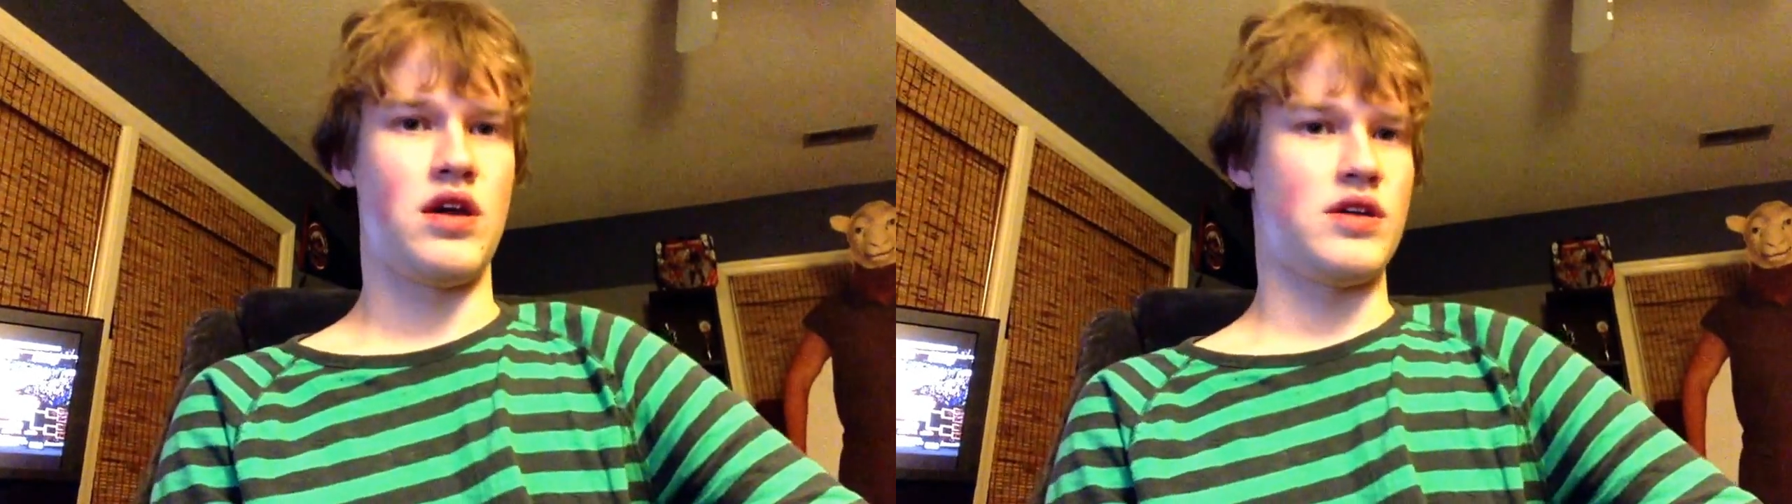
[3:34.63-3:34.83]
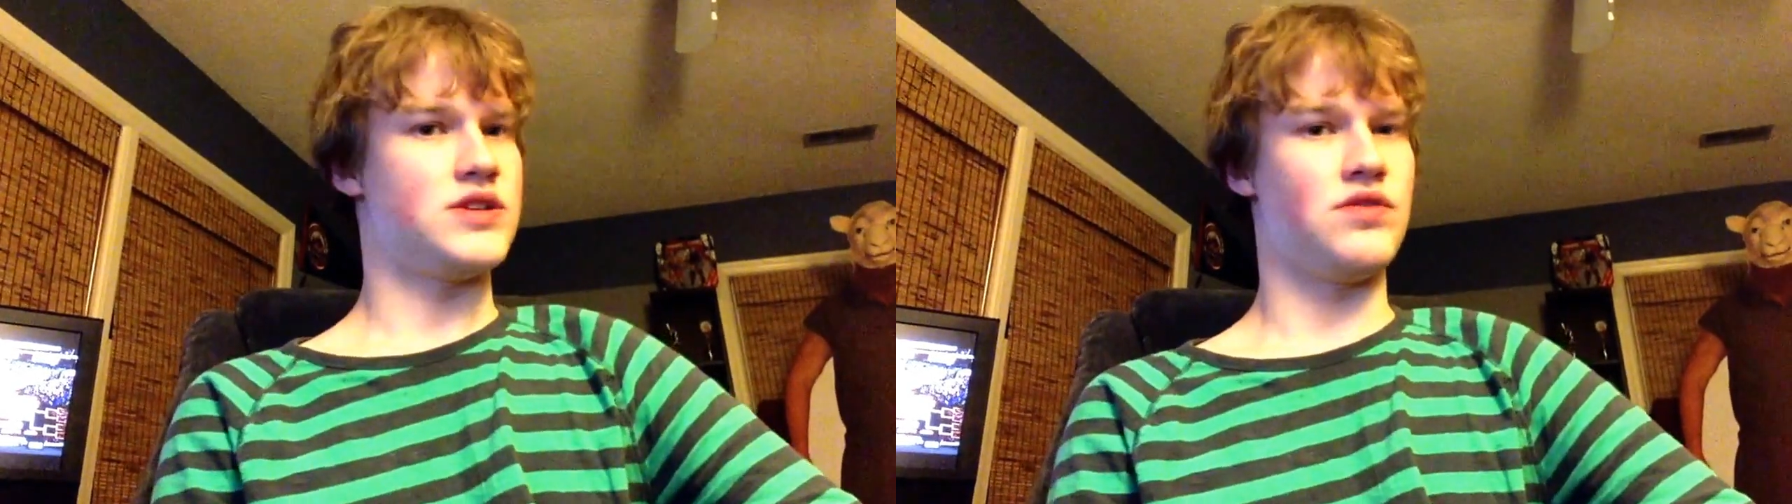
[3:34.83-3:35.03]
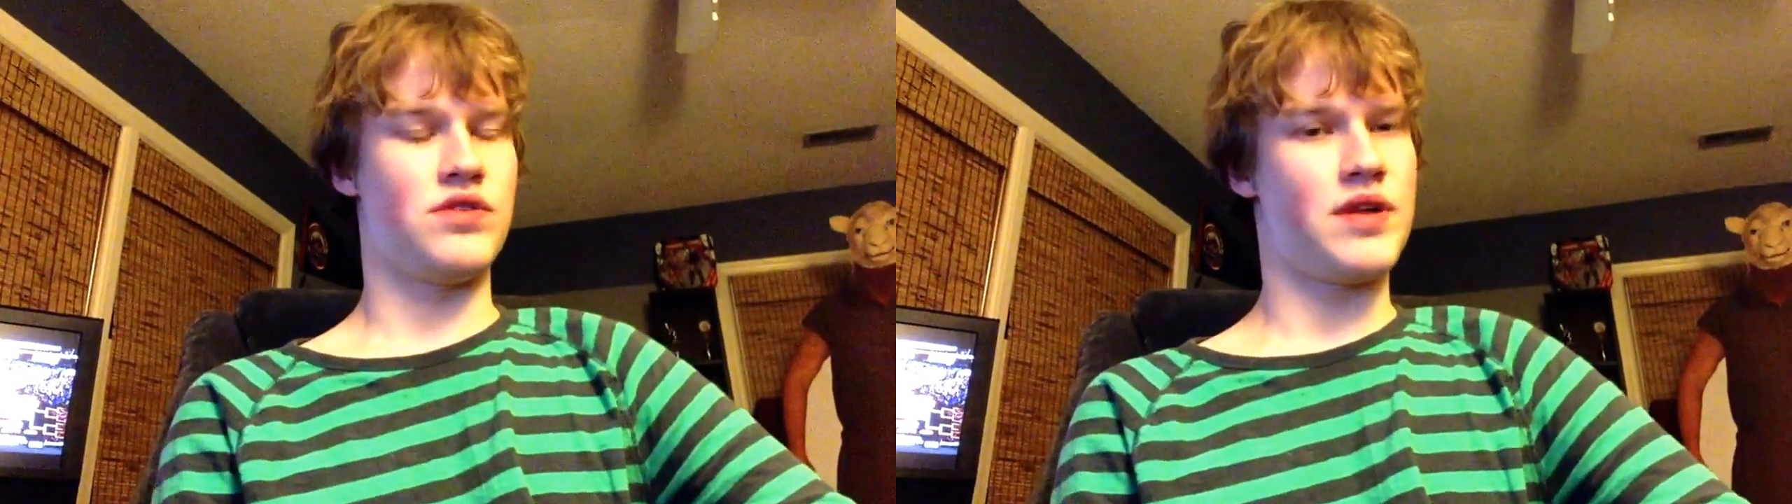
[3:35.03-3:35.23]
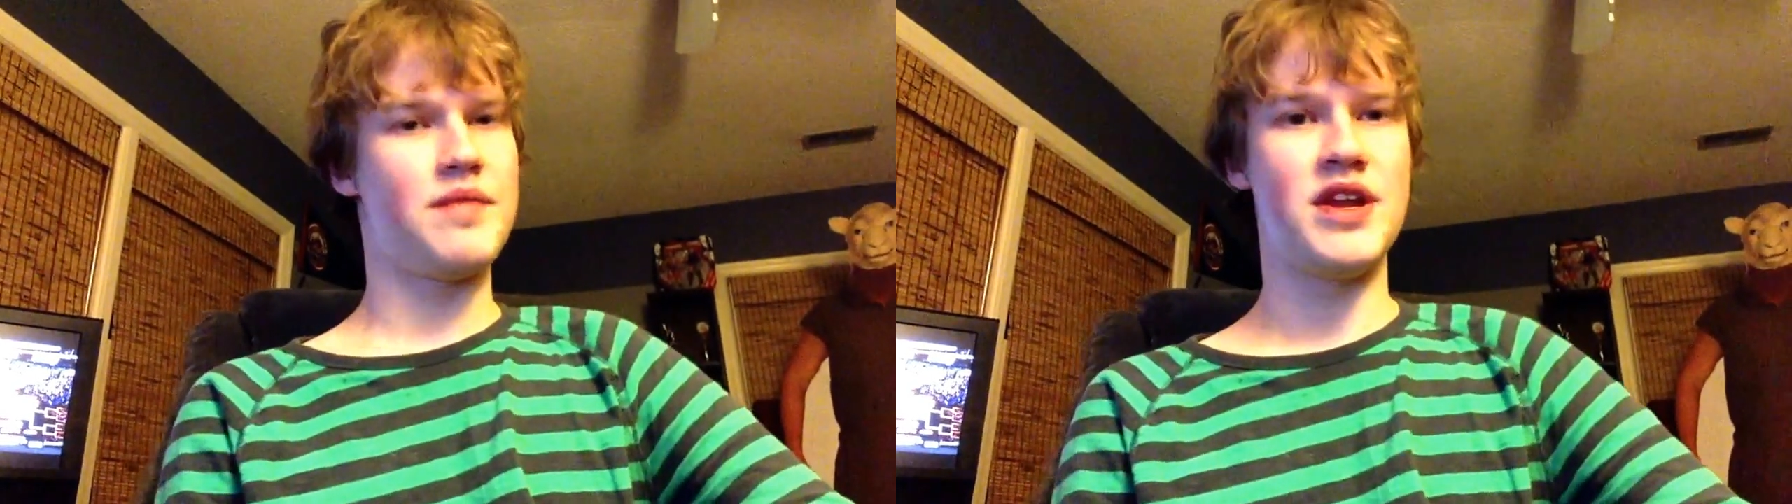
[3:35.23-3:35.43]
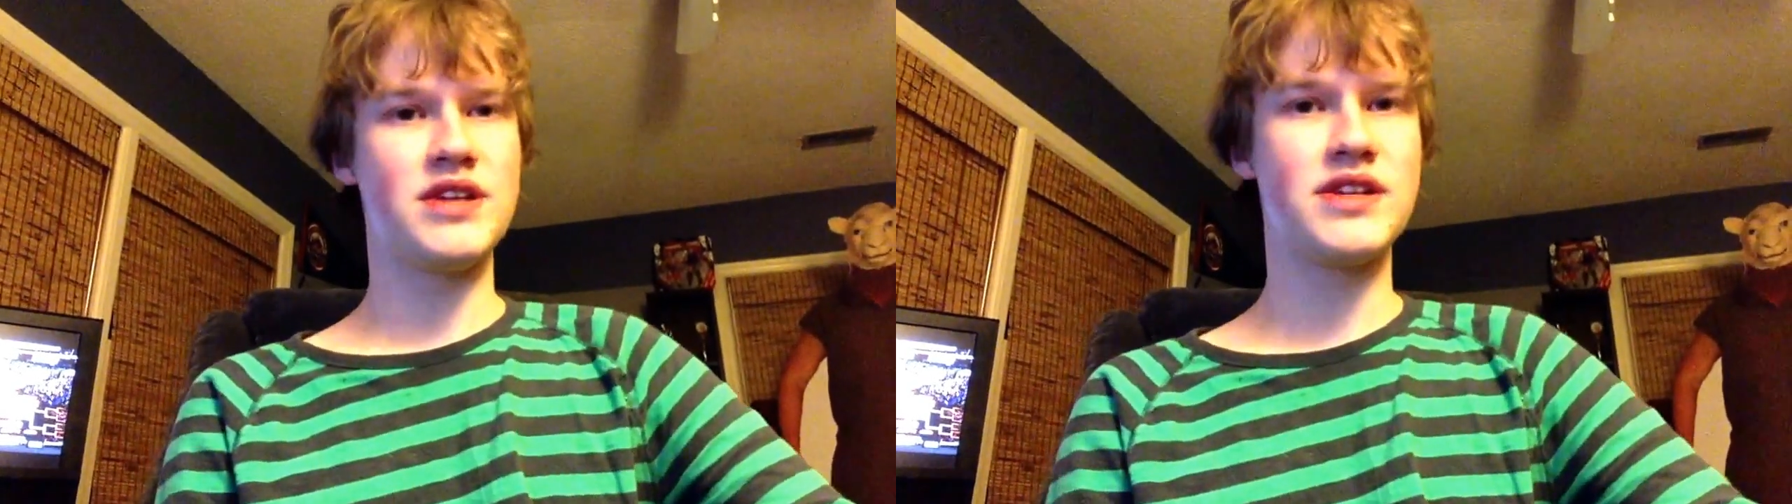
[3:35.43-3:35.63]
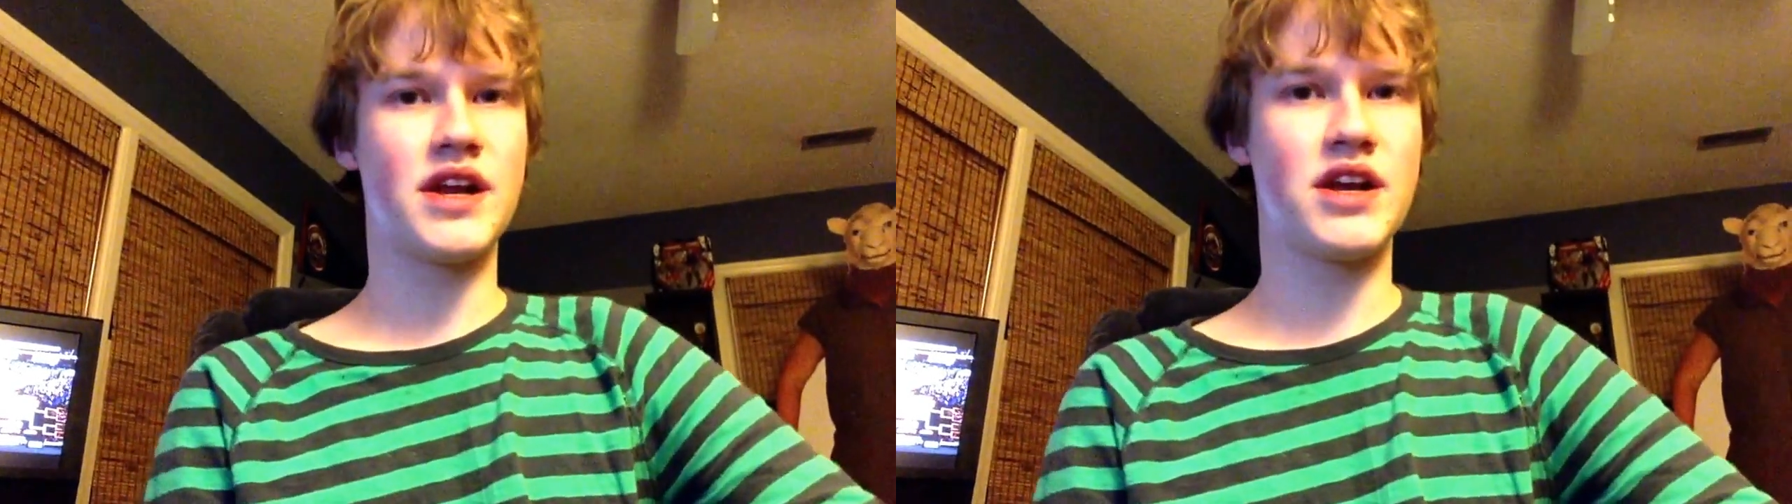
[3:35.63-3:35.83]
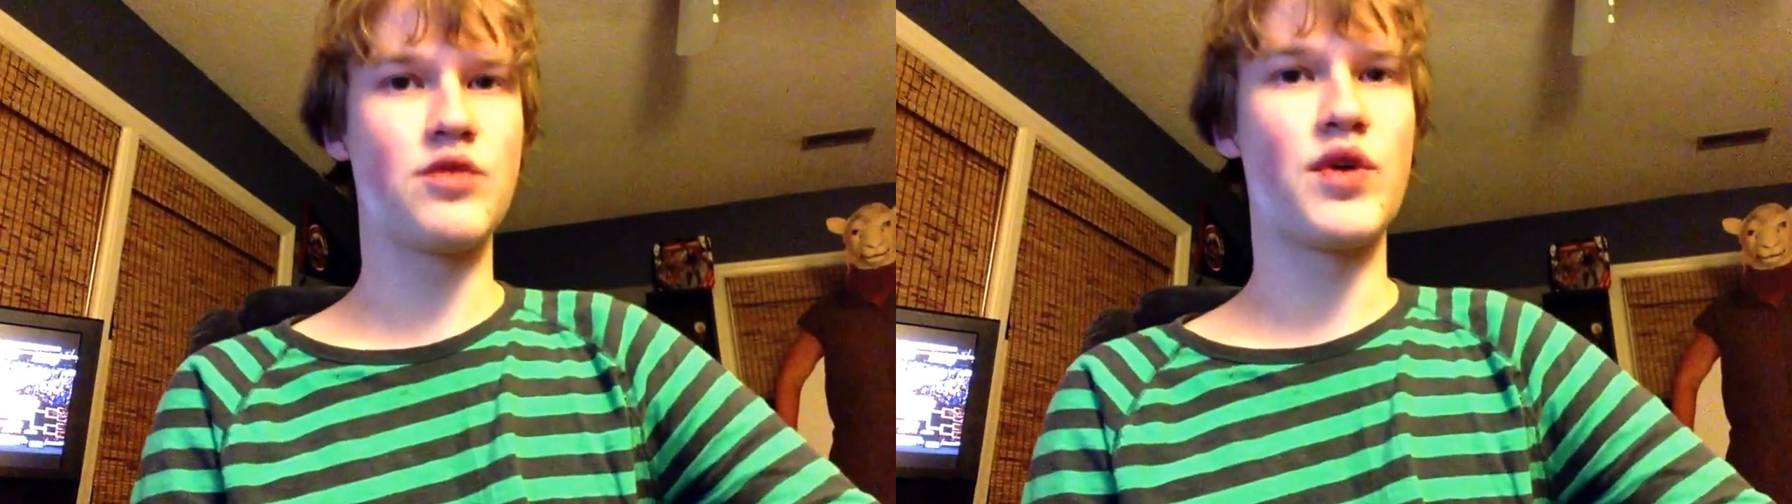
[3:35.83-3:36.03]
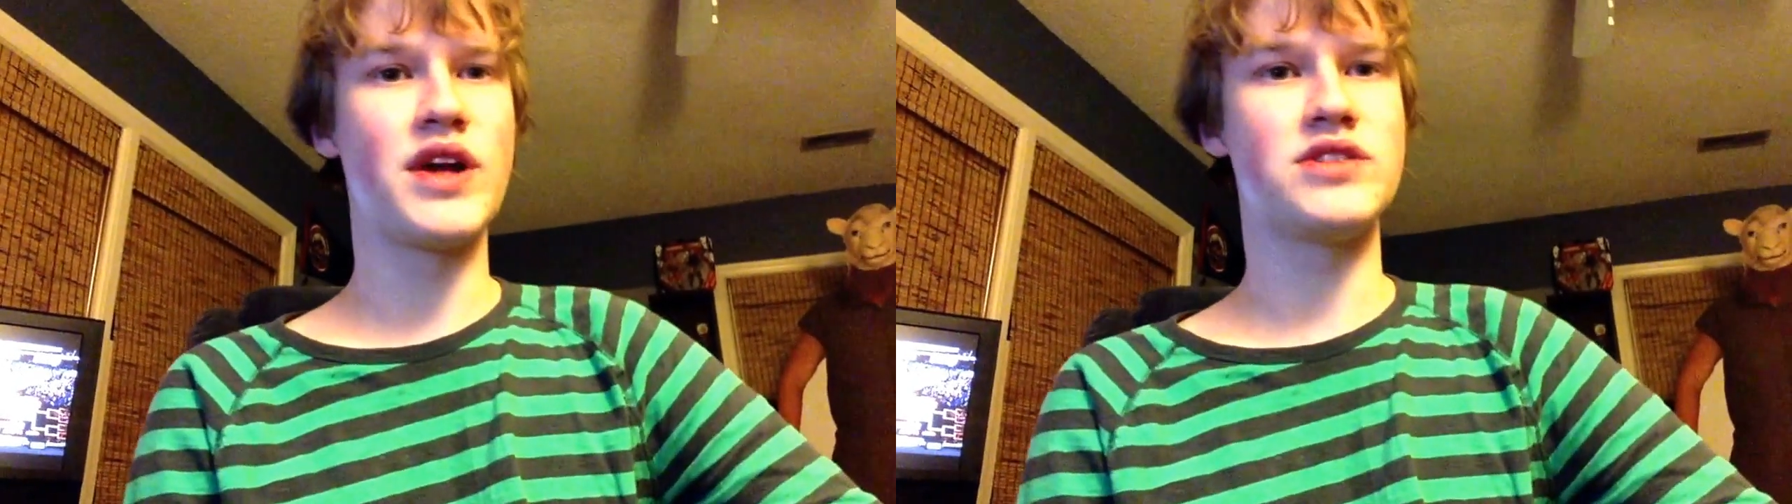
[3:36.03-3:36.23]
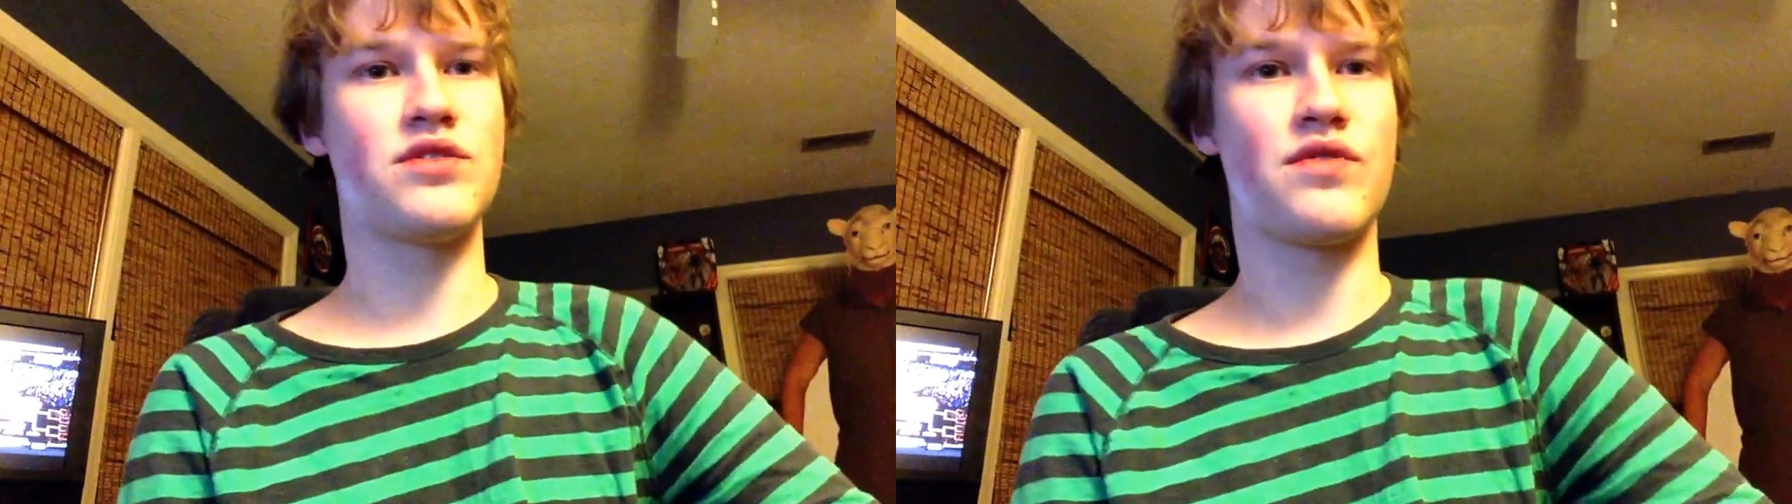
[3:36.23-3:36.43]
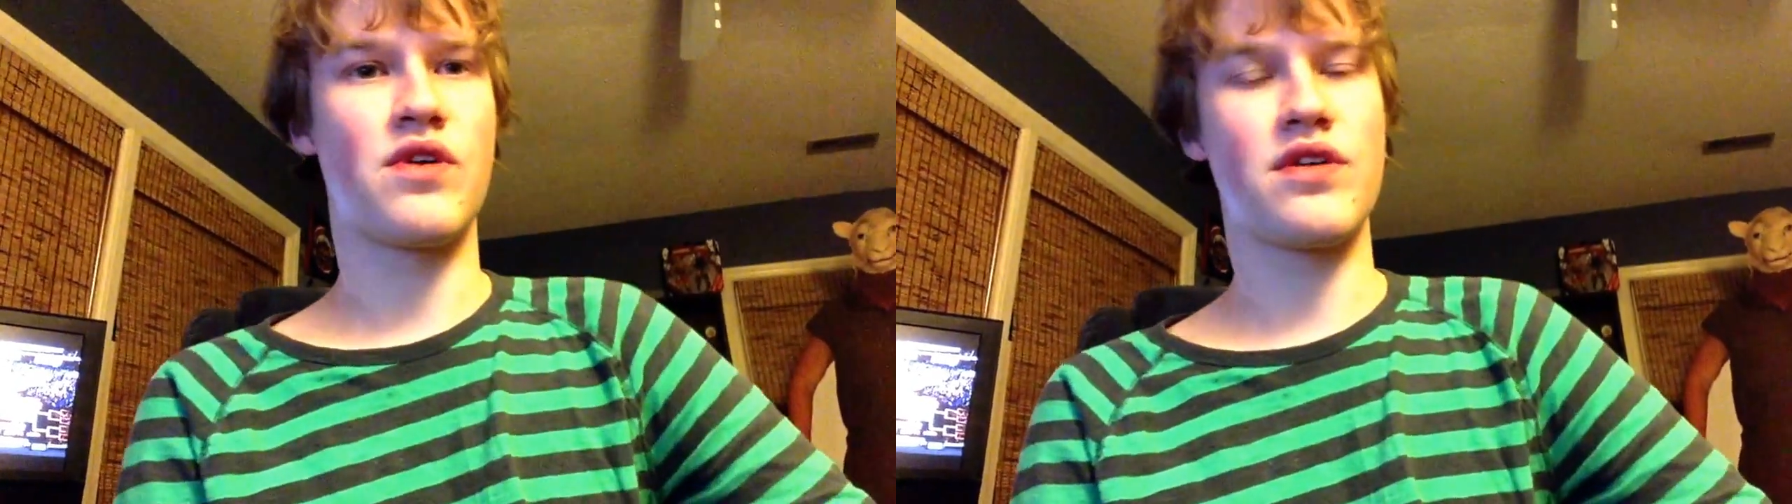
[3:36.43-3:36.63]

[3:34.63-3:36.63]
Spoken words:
So, I mean, he's had a good reign so far.